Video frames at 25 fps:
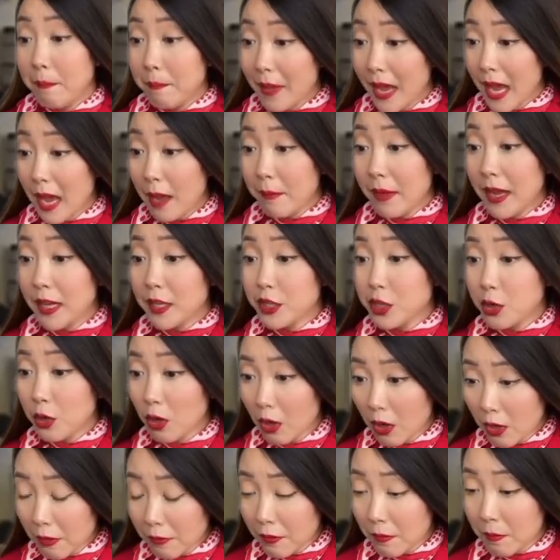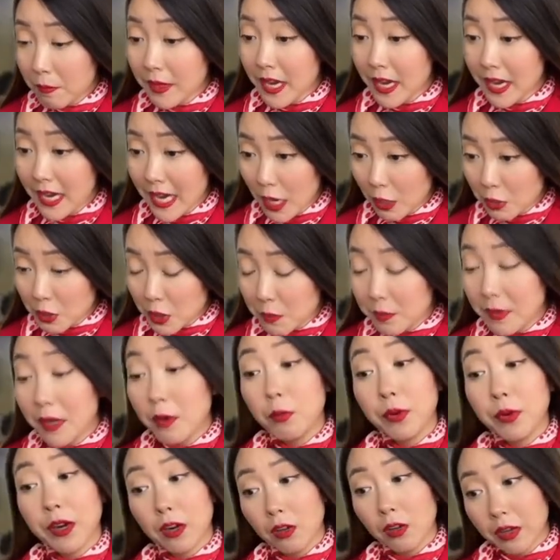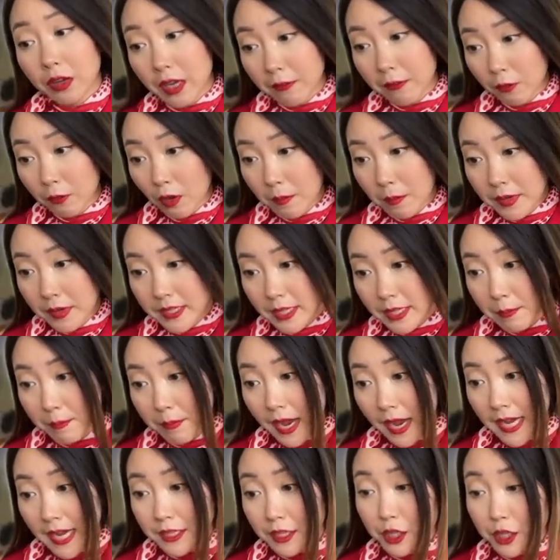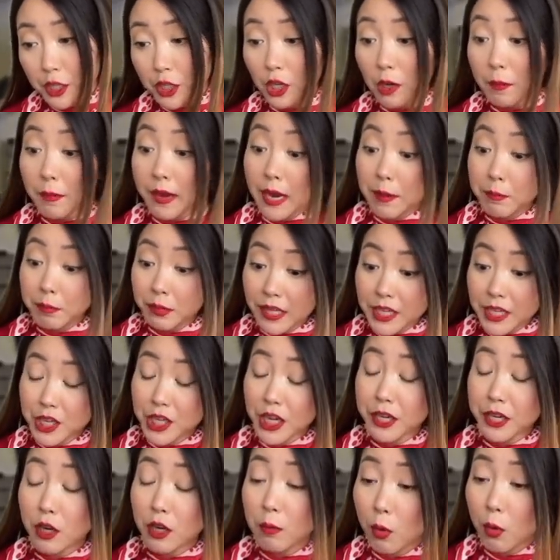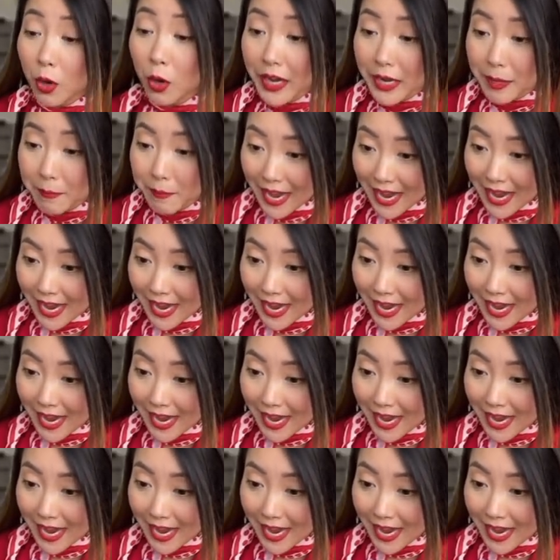Ma'am, as you heard from the announcement, we are looking for a missing passenger. May I please check your boarding